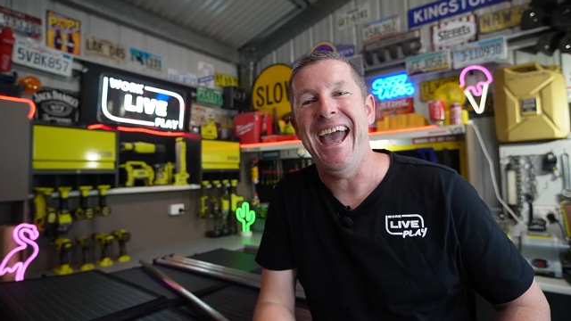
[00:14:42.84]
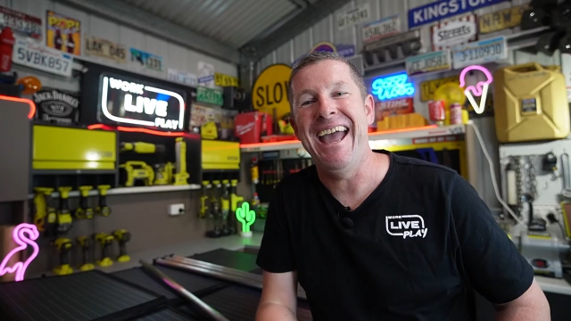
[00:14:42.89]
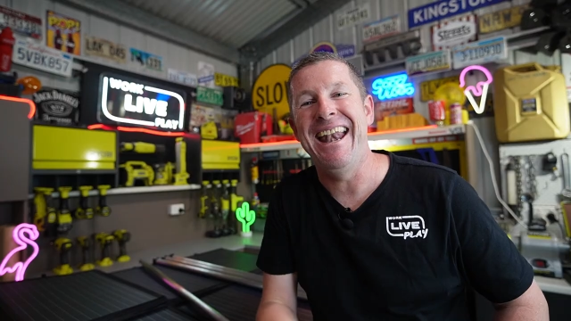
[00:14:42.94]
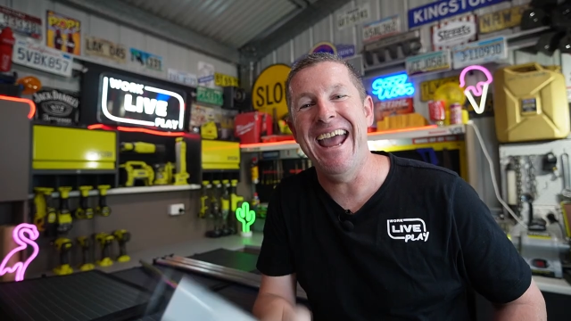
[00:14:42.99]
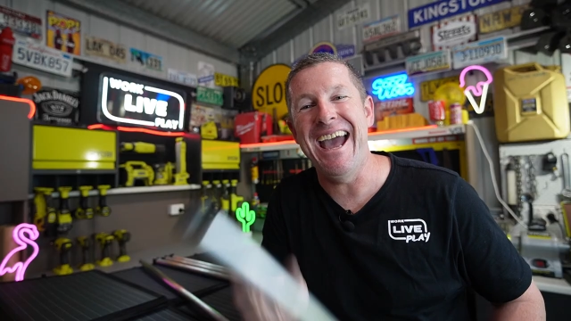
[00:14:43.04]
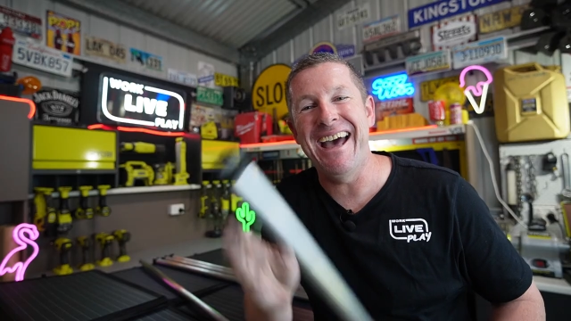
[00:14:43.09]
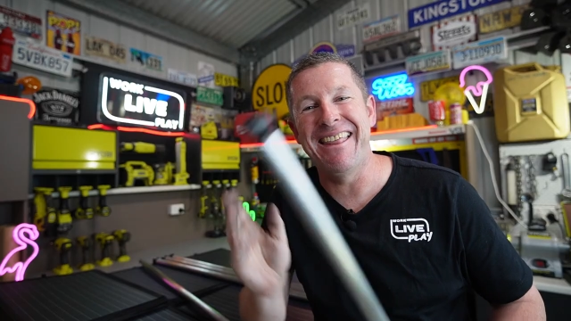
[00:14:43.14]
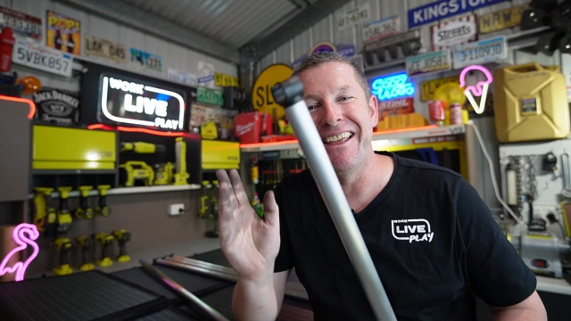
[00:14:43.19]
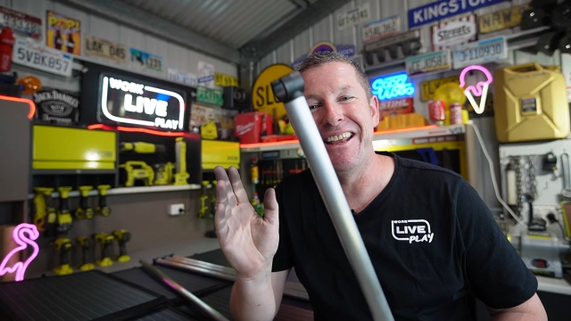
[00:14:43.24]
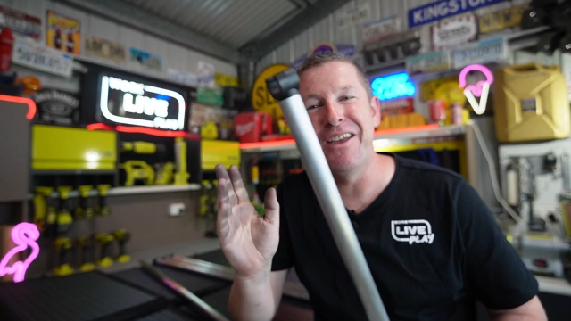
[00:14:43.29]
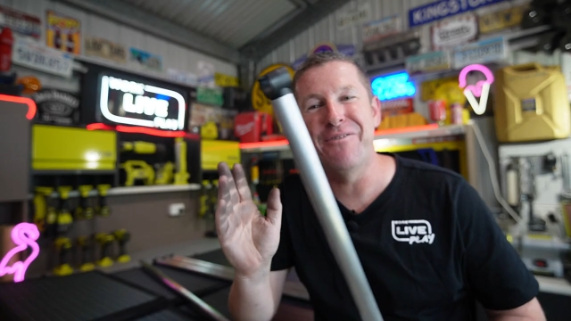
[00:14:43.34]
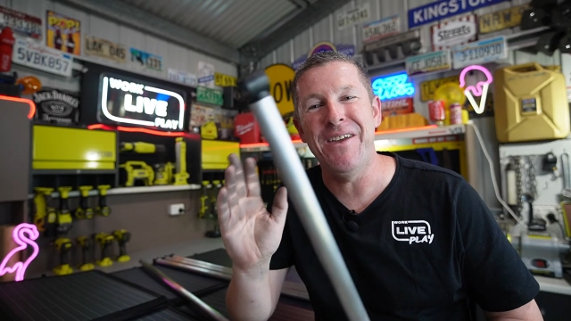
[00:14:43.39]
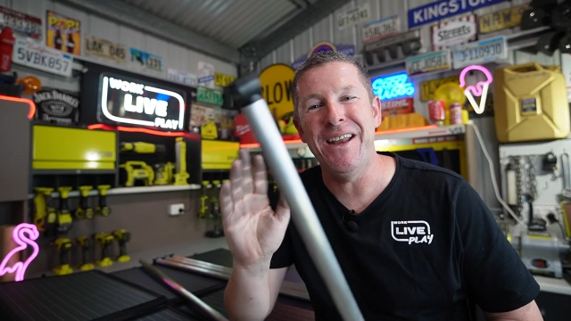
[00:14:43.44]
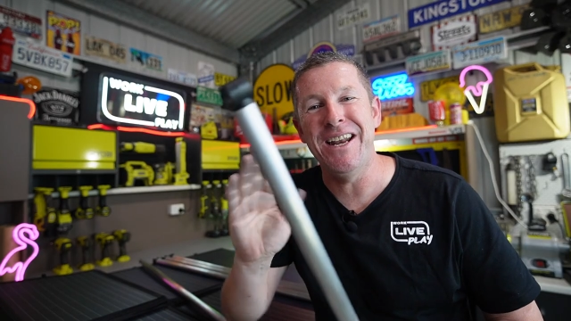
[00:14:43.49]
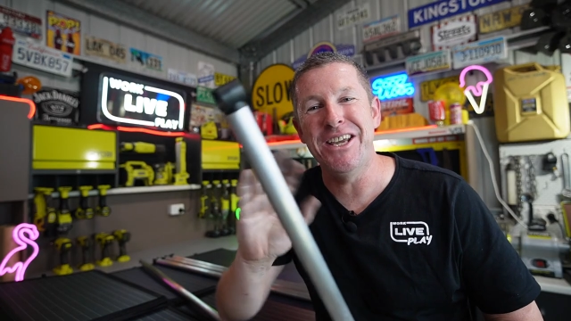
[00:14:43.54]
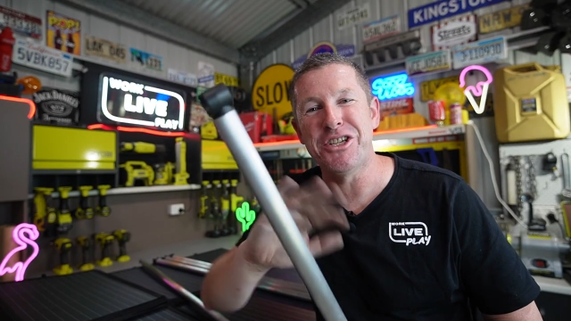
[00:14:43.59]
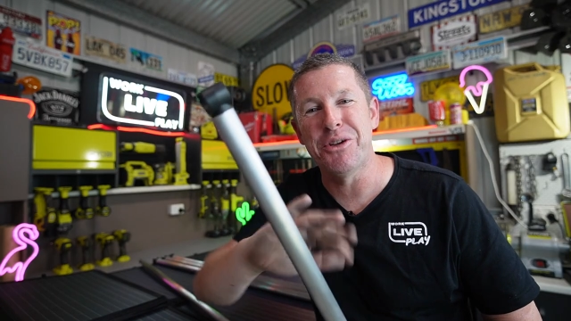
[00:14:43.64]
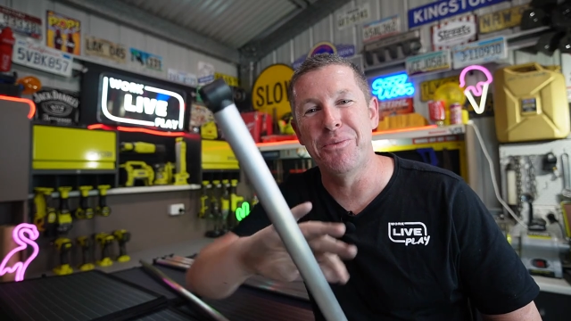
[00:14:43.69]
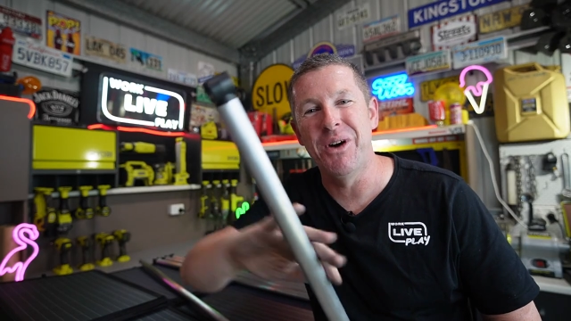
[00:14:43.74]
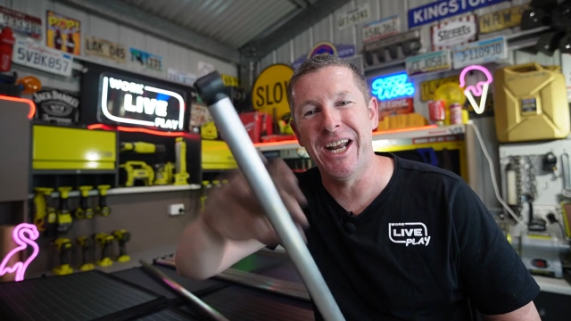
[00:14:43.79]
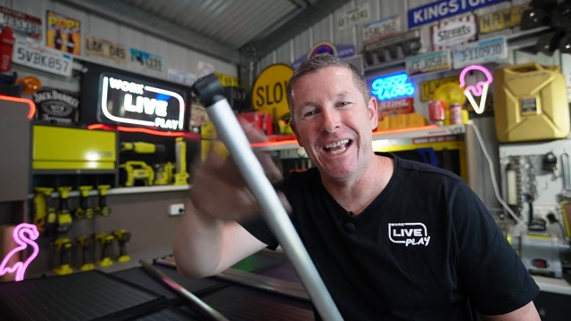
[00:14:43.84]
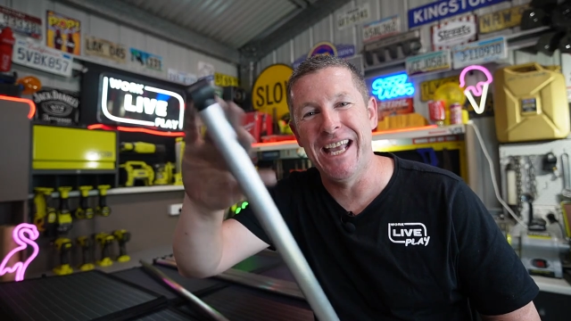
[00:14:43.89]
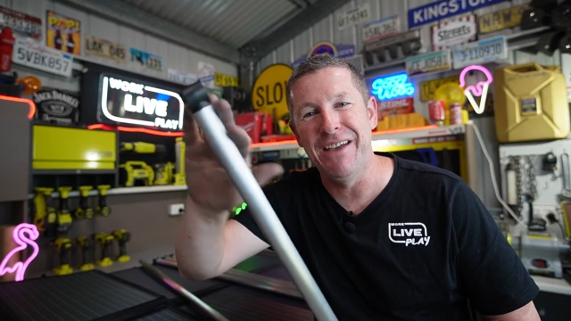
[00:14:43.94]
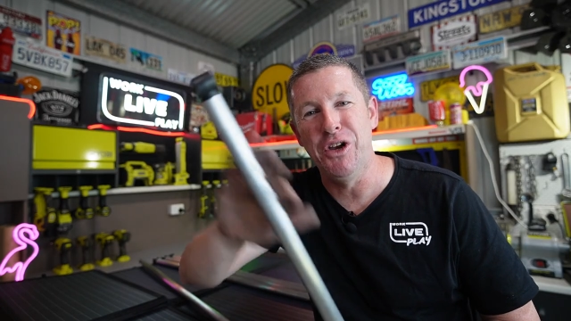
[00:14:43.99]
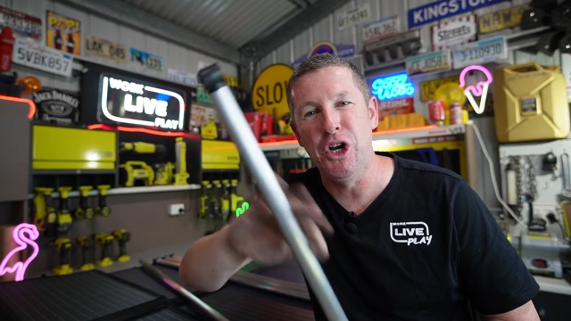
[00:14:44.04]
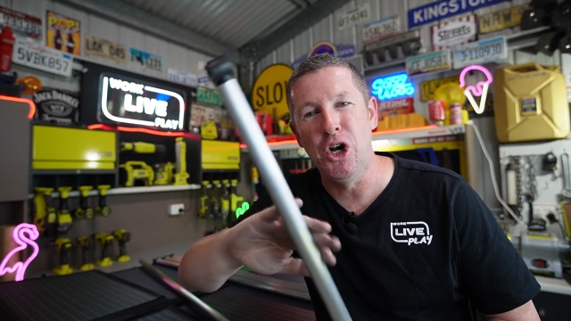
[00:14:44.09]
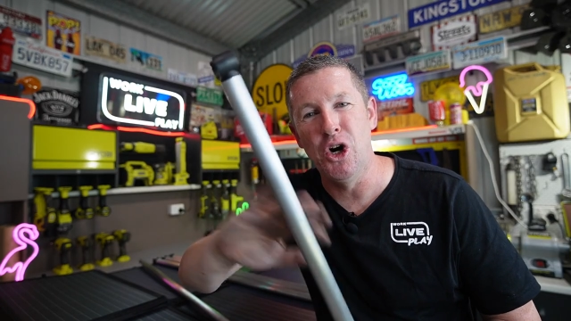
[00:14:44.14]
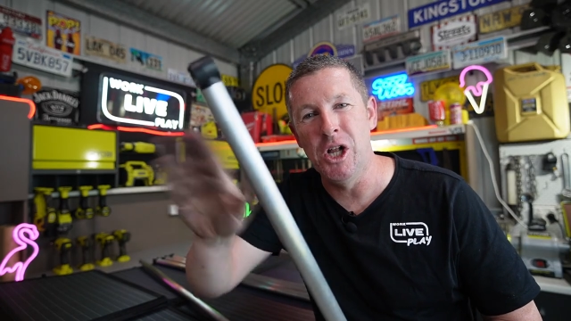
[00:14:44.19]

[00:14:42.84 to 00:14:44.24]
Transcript: And now that you're finished, you want to give it